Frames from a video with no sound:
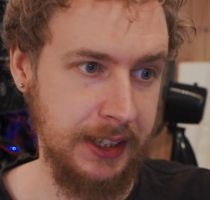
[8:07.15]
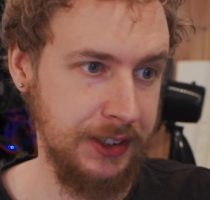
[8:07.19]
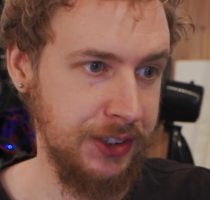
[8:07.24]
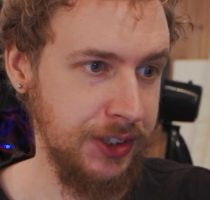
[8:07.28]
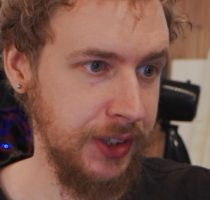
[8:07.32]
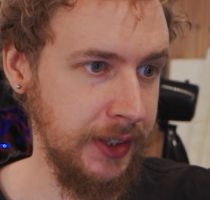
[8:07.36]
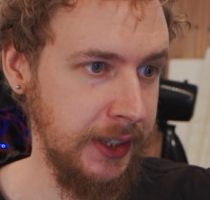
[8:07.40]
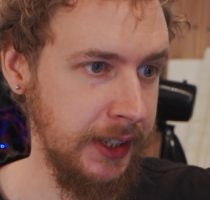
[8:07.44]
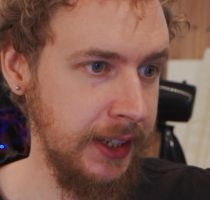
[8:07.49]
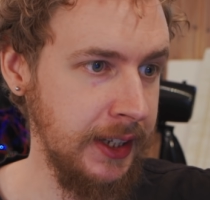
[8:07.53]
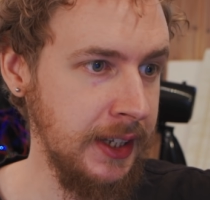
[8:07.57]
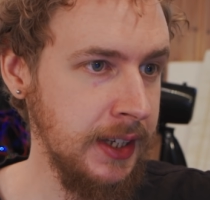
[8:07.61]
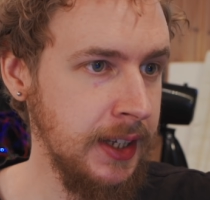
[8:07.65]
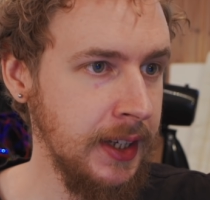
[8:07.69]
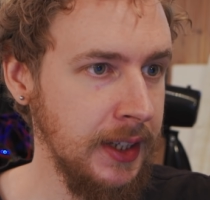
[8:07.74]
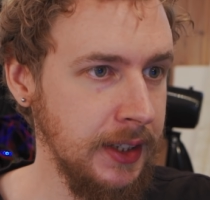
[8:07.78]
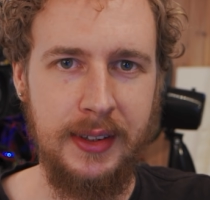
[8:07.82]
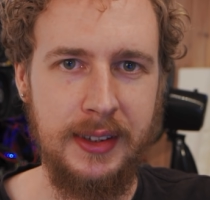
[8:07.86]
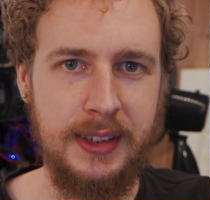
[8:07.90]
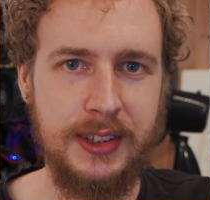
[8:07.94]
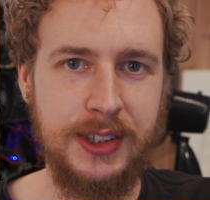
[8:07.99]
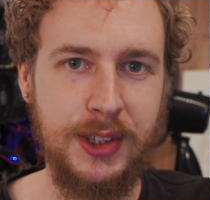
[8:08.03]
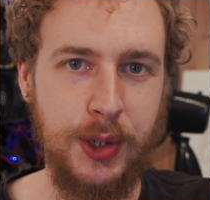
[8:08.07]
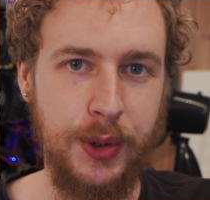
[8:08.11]
actually.
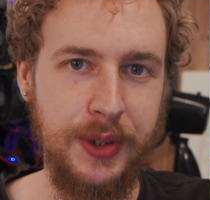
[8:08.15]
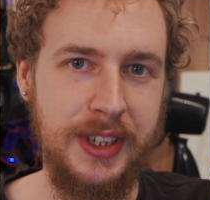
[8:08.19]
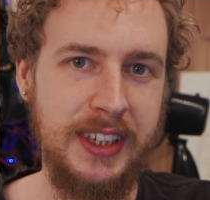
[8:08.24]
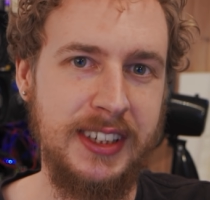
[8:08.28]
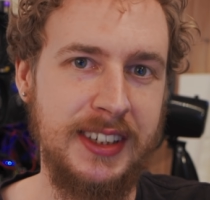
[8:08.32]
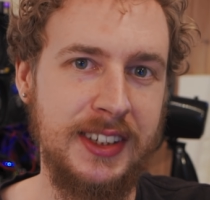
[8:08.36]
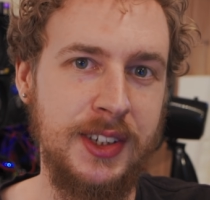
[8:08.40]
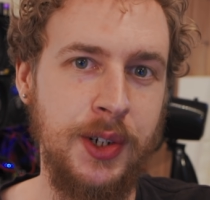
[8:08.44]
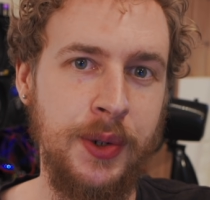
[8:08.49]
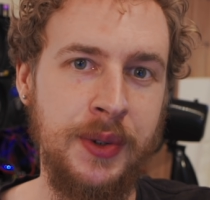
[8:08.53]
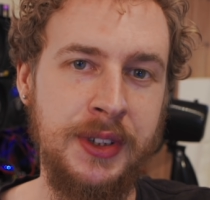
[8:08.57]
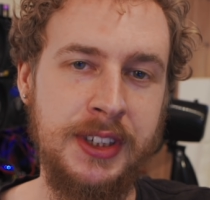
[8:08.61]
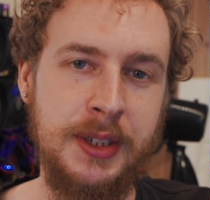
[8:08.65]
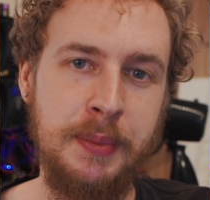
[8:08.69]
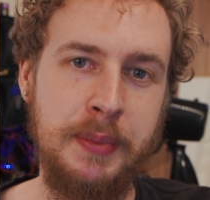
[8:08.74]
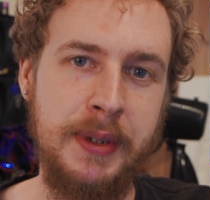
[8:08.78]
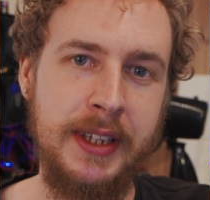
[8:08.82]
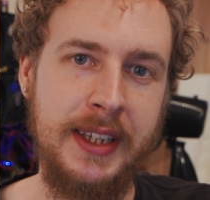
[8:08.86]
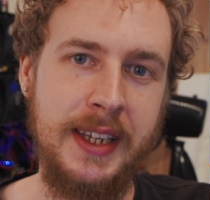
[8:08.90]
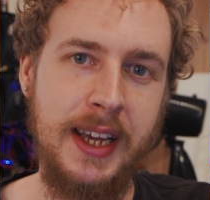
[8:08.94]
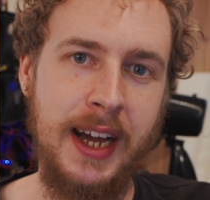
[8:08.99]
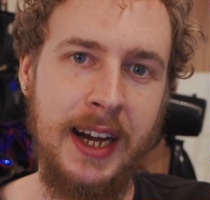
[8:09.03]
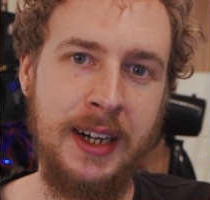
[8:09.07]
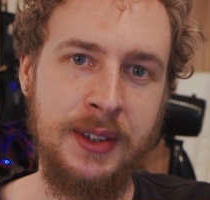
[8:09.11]
So this is going to
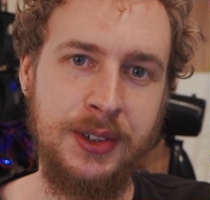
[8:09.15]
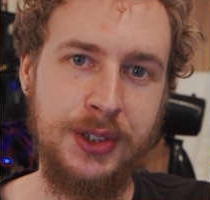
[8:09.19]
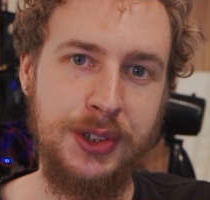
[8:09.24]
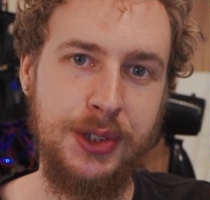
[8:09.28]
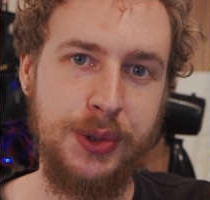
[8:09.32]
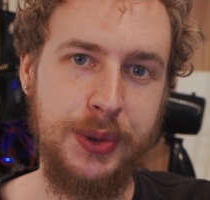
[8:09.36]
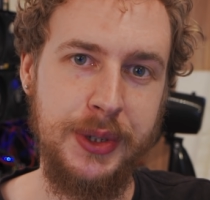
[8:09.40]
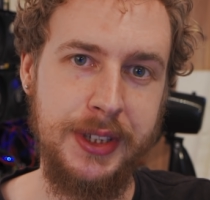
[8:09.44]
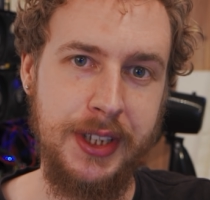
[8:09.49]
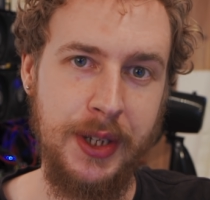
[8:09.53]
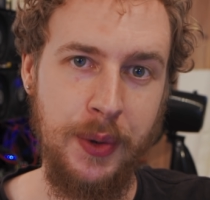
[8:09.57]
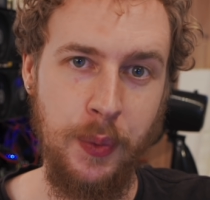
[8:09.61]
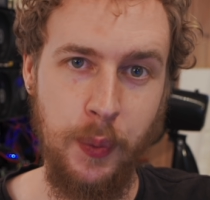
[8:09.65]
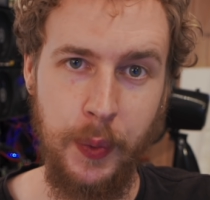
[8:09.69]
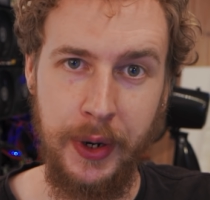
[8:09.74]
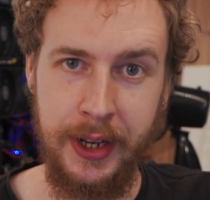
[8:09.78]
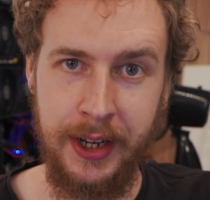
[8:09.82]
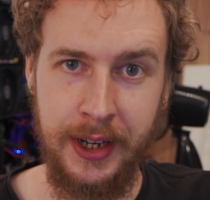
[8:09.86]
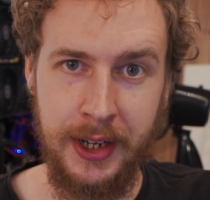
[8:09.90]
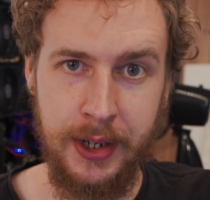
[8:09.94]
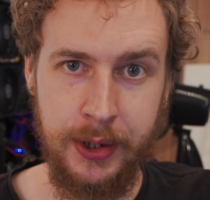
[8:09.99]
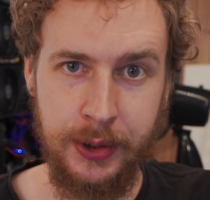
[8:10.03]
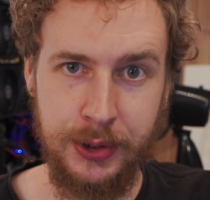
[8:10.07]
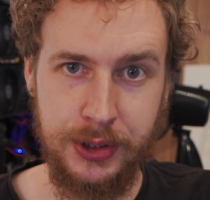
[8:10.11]
be how to do it in
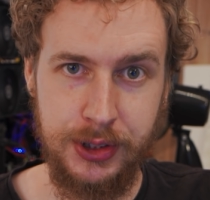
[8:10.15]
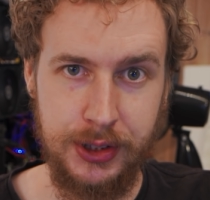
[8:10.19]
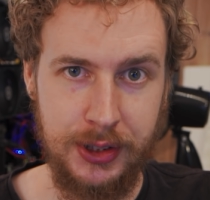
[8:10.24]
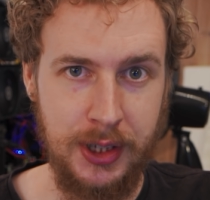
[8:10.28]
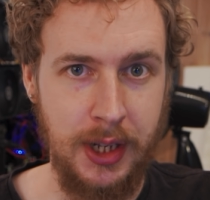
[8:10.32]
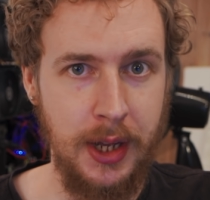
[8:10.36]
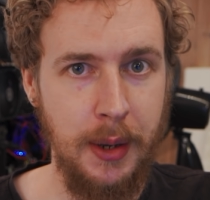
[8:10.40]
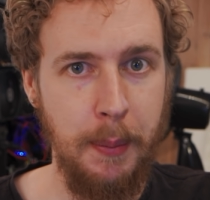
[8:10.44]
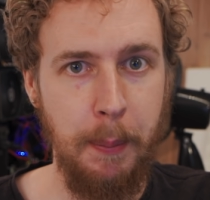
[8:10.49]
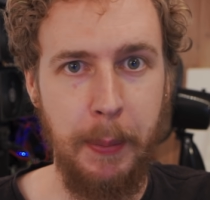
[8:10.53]
Windows,